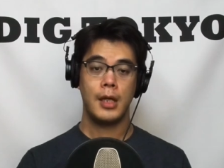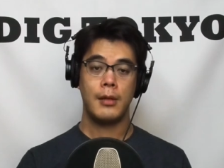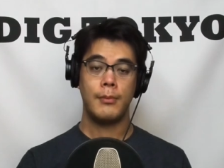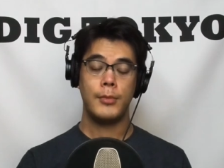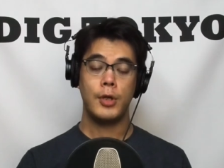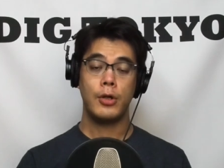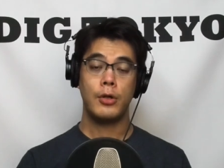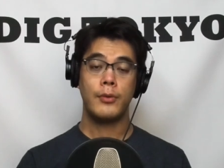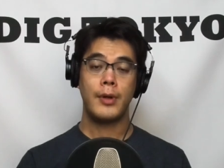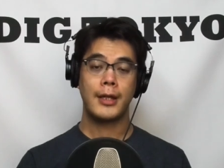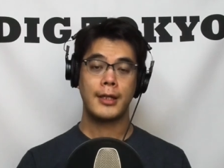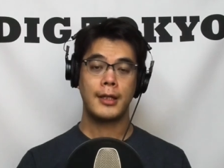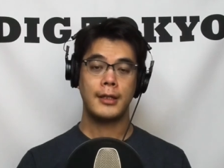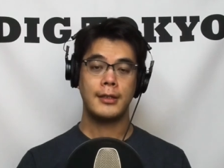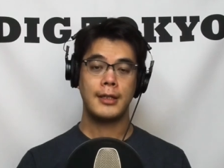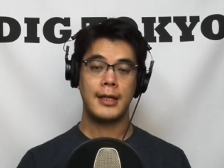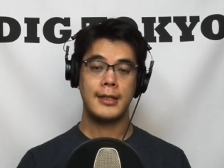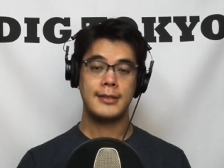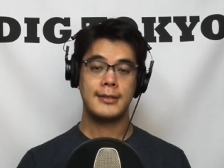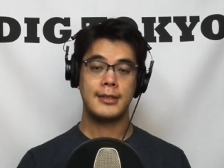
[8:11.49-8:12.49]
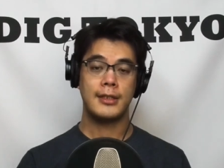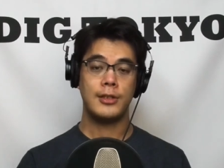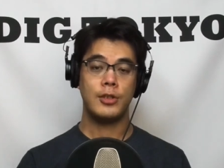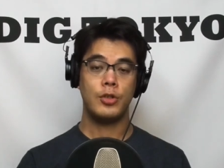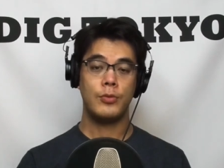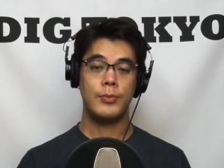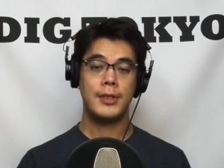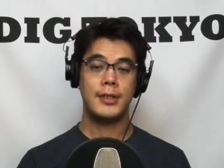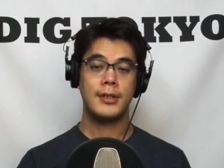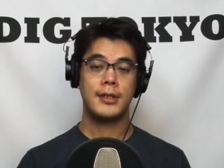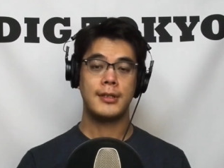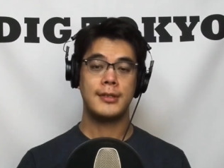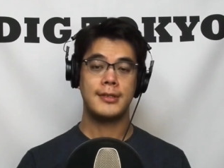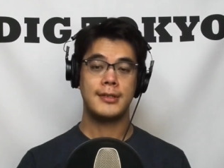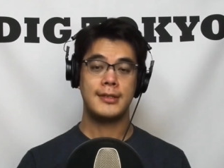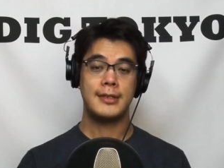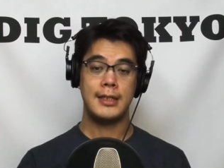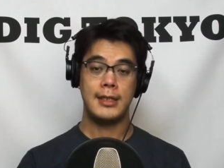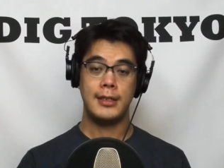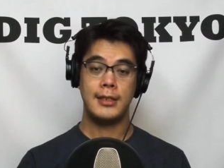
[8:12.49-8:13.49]
Muir recognized the human
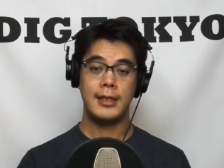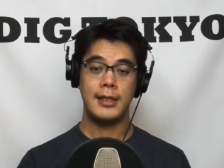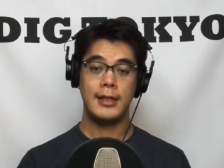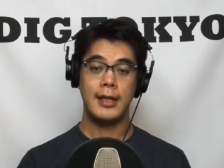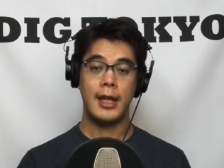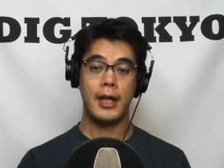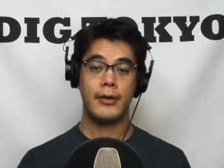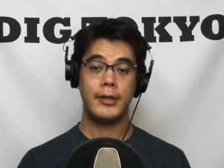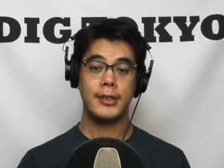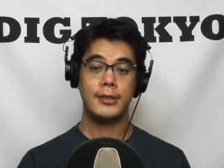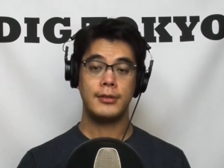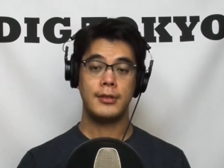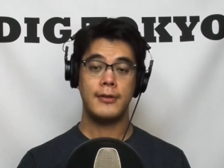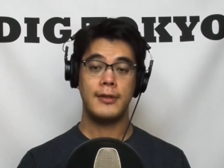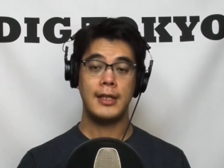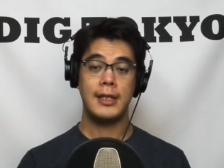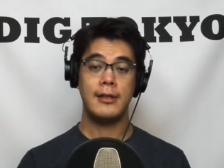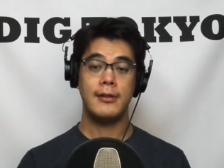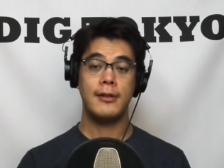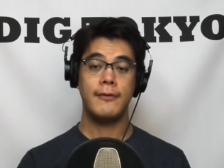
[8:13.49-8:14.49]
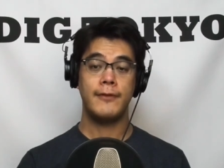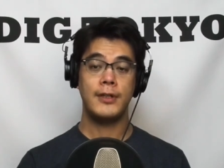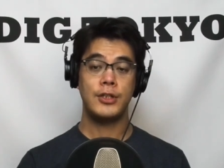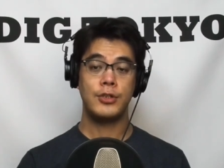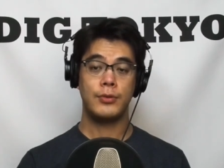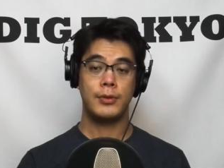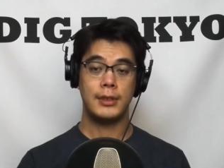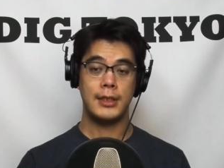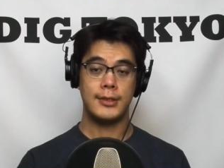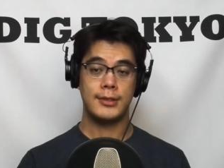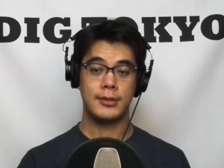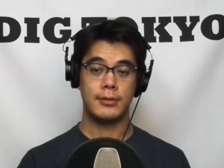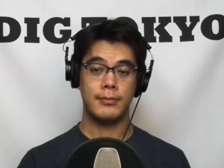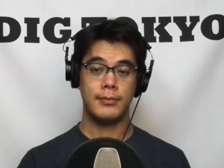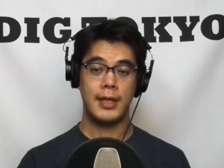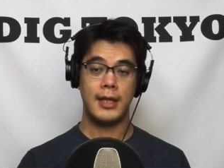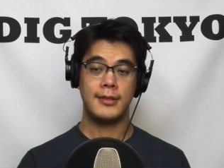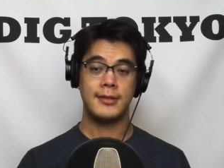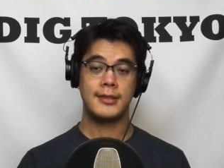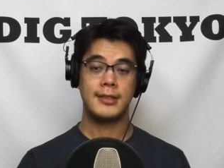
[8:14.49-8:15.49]
conceit inherent to the individualism
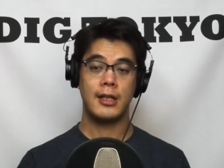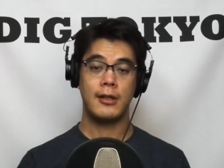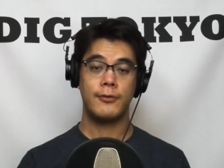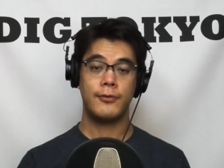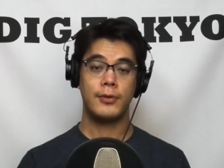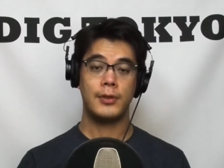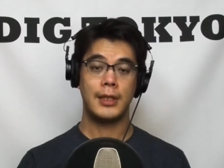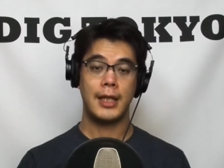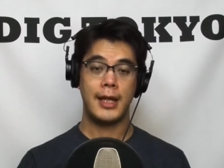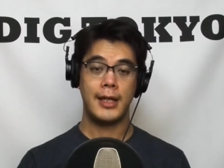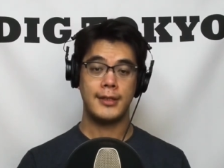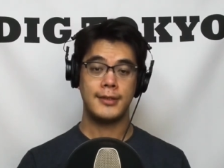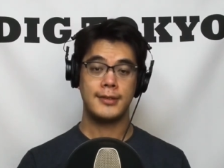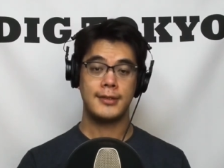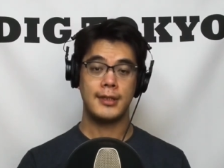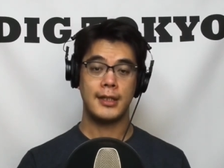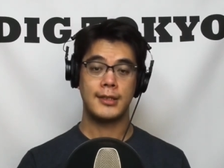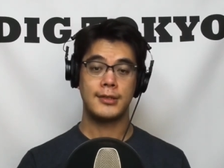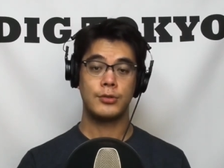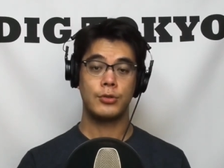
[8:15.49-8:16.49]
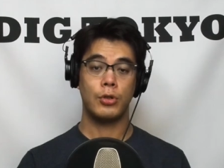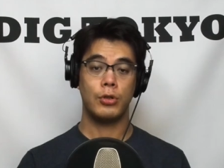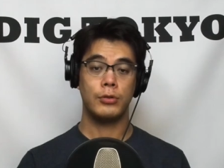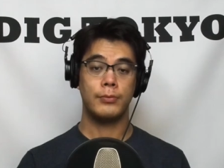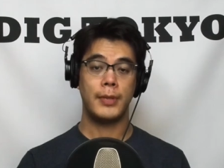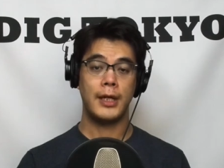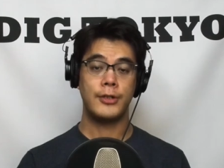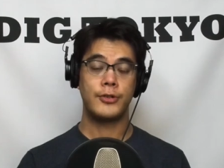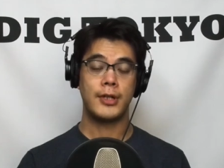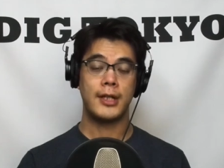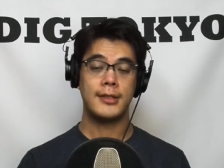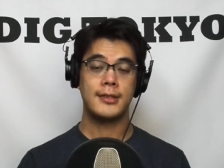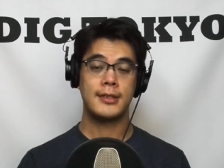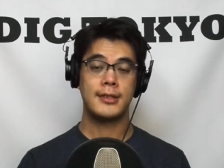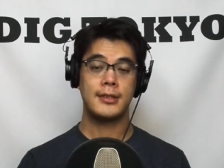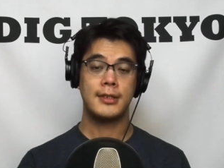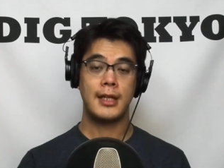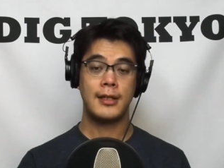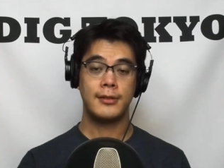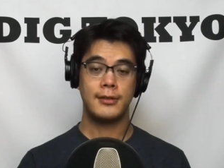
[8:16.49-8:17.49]
and self reliance extolled by
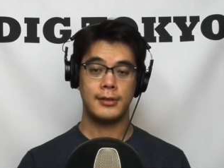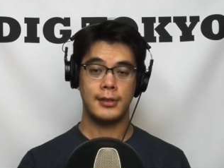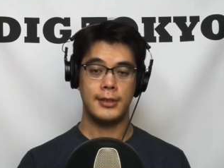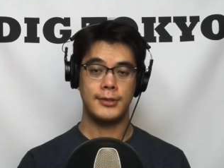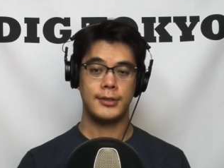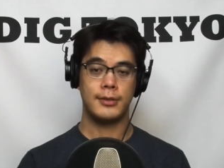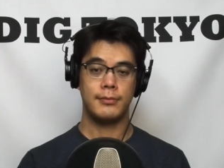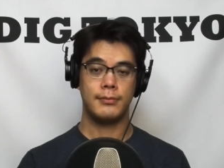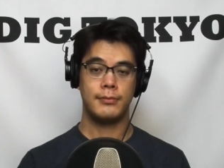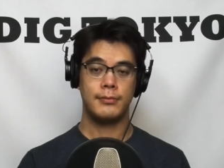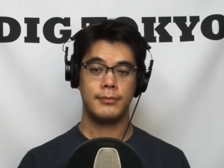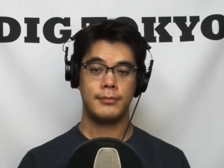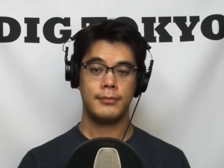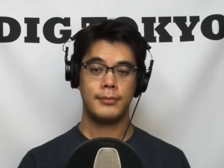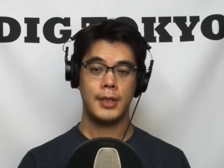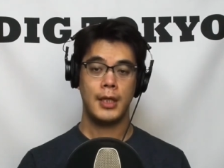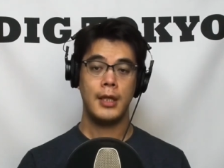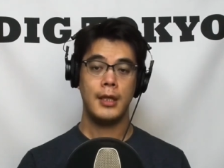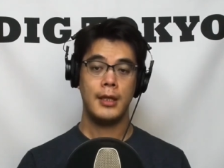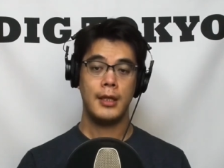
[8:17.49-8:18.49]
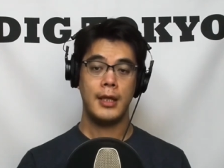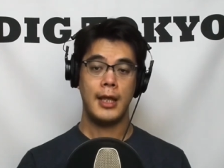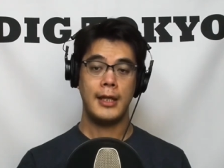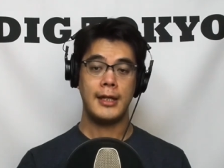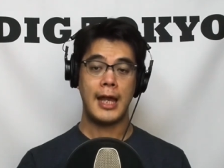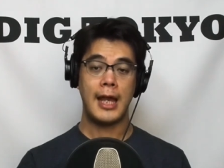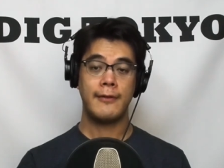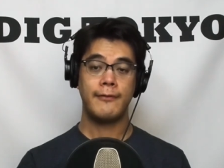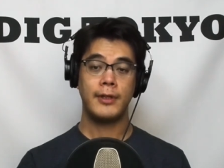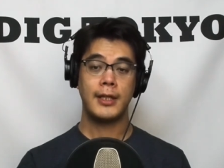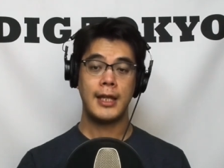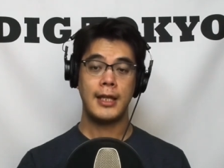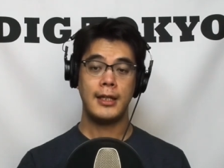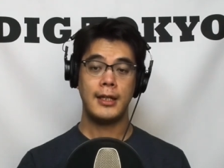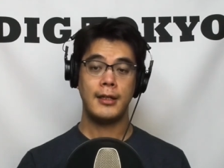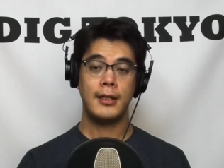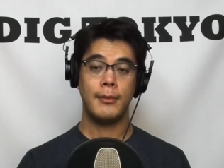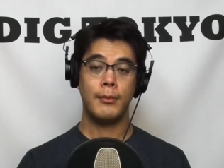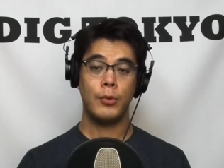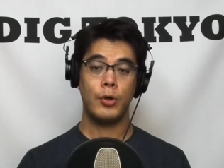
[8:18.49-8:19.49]
transcendentalism, and
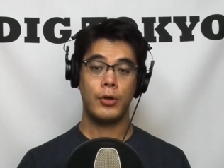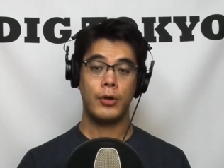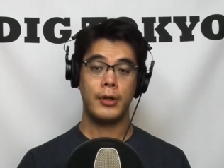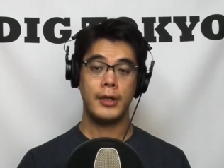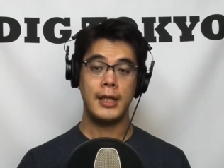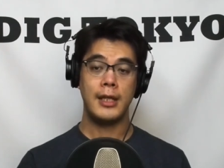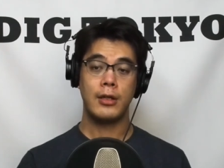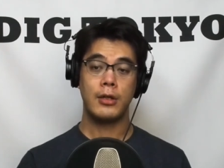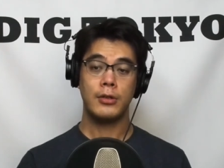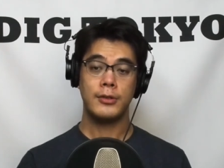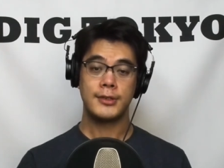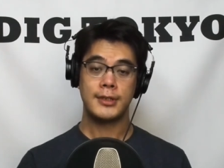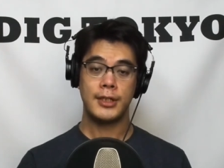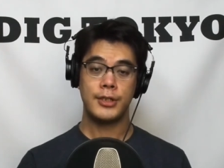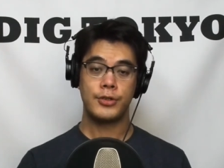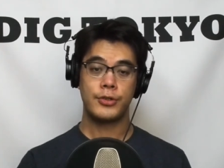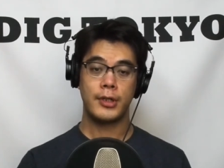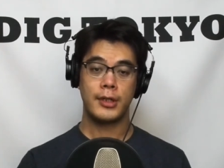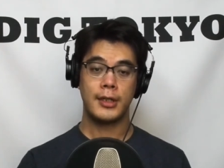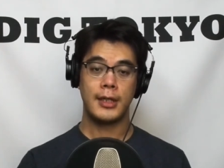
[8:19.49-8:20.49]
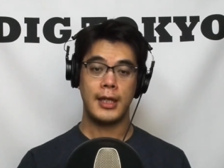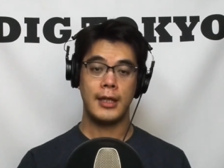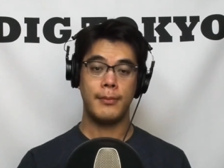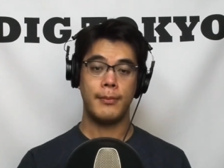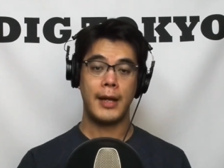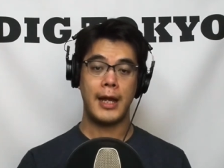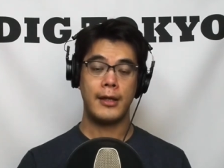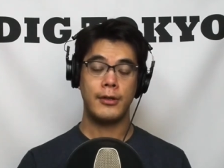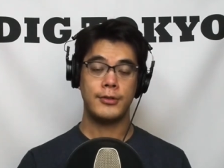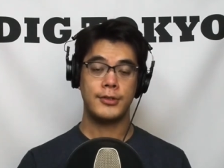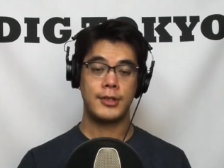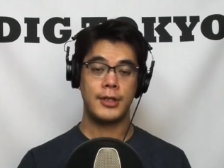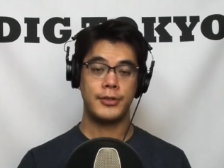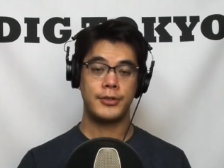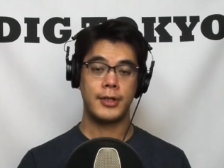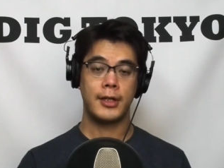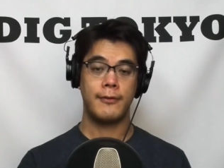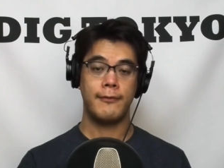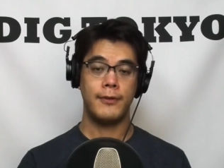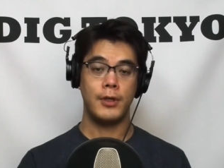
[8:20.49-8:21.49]
advocated a more ecocentric and
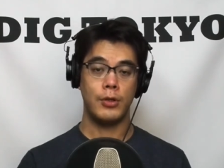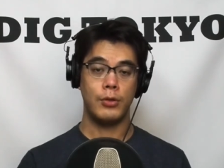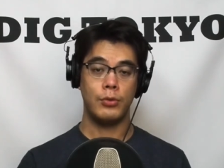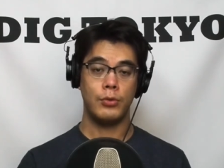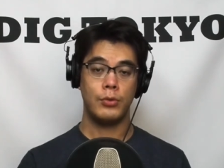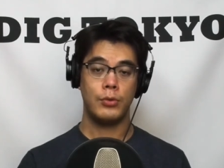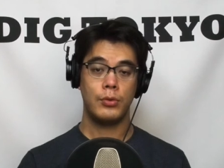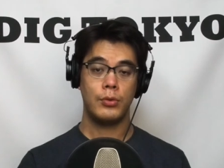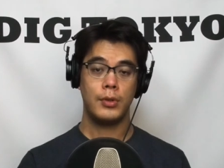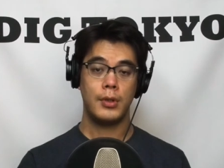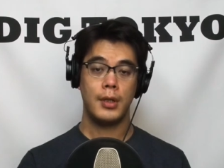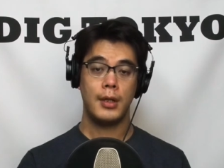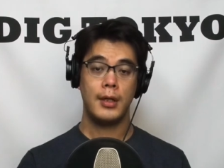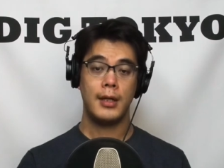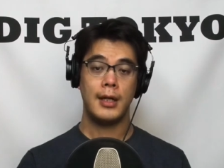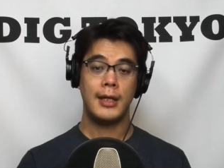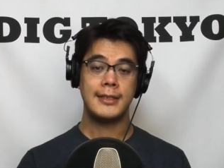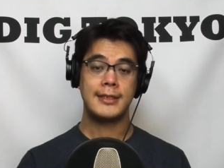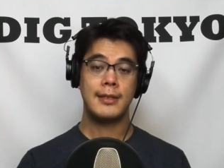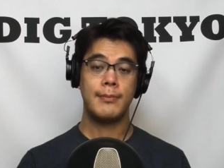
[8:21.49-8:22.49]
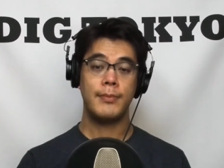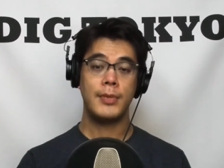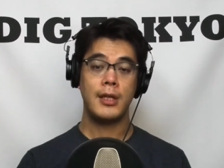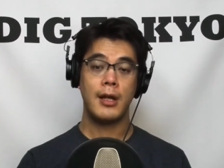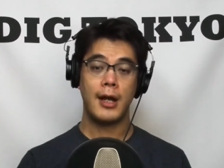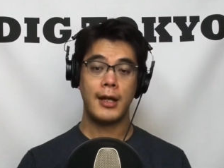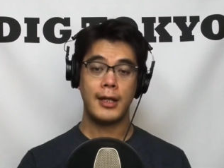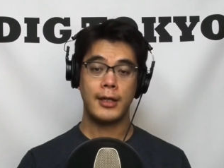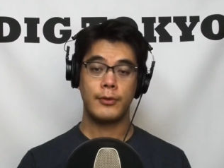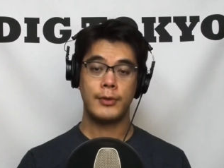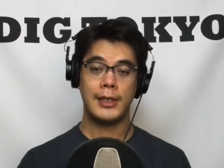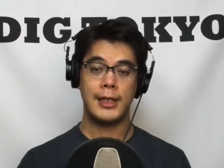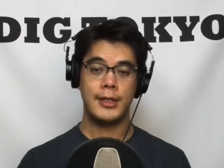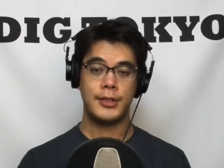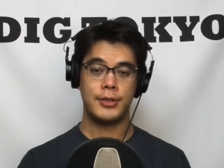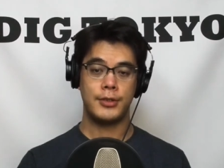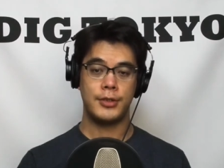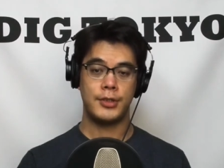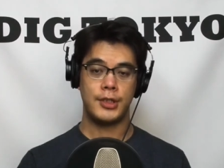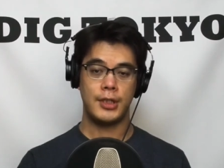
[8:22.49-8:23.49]
biocentric view, a symbiotic
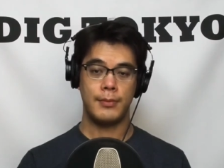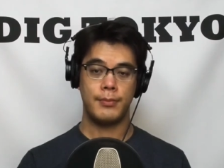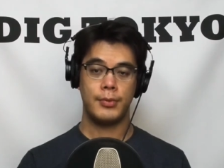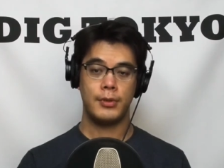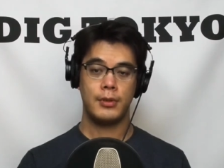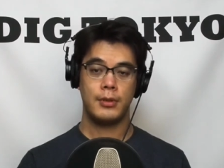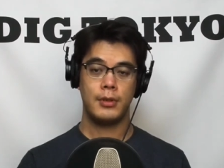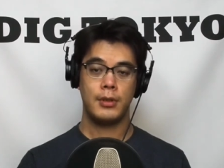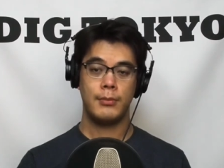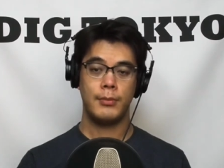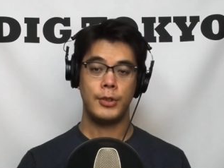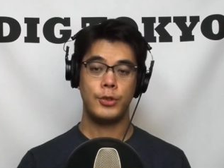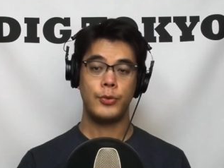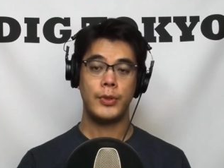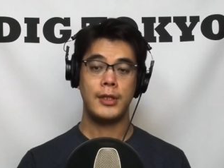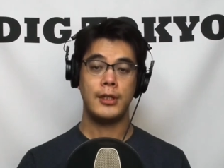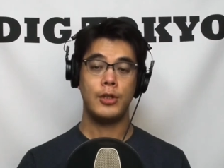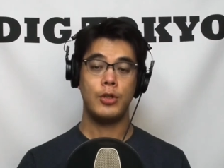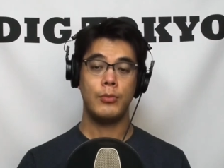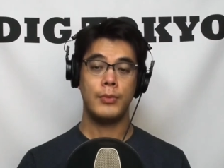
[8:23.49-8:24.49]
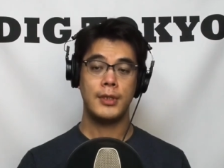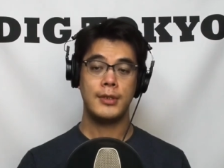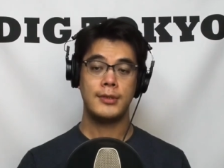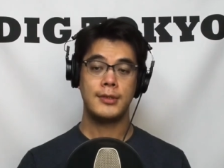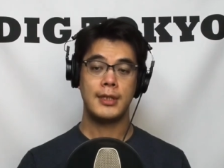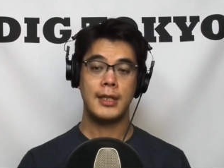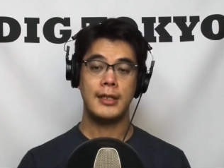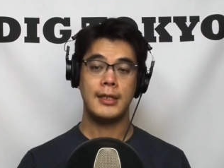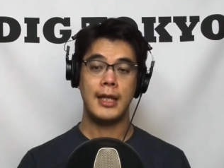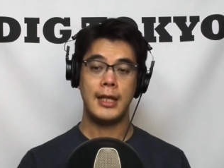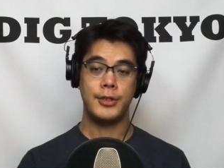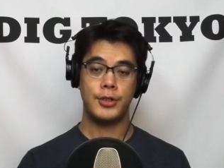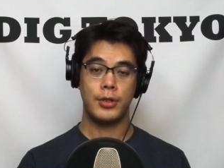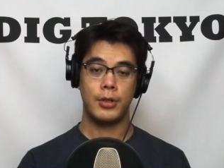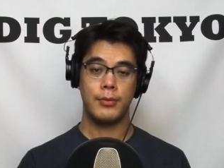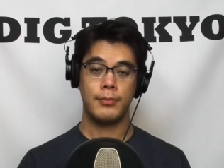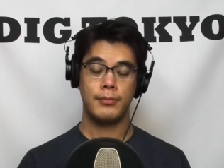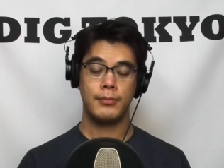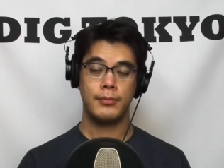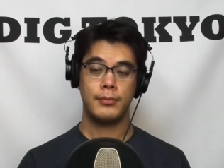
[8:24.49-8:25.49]
relationship between humans and nature.